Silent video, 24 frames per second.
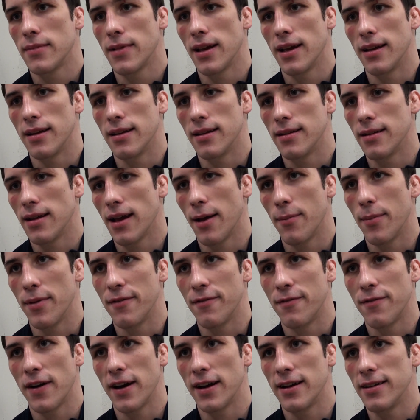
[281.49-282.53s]
and i've been
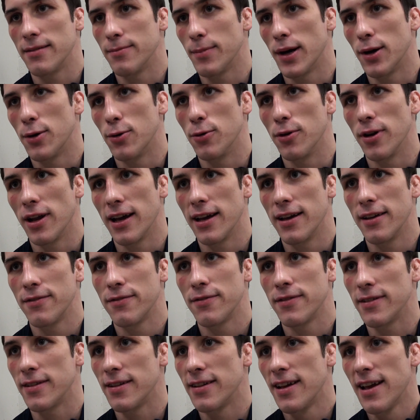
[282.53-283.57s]
fighting my whole
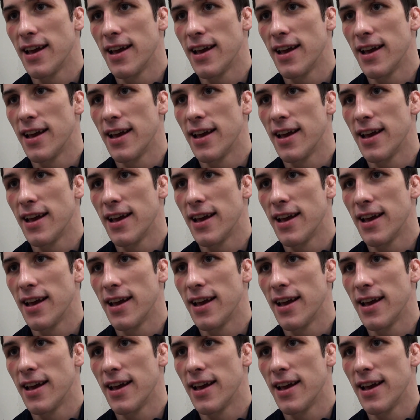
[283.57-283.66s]
life and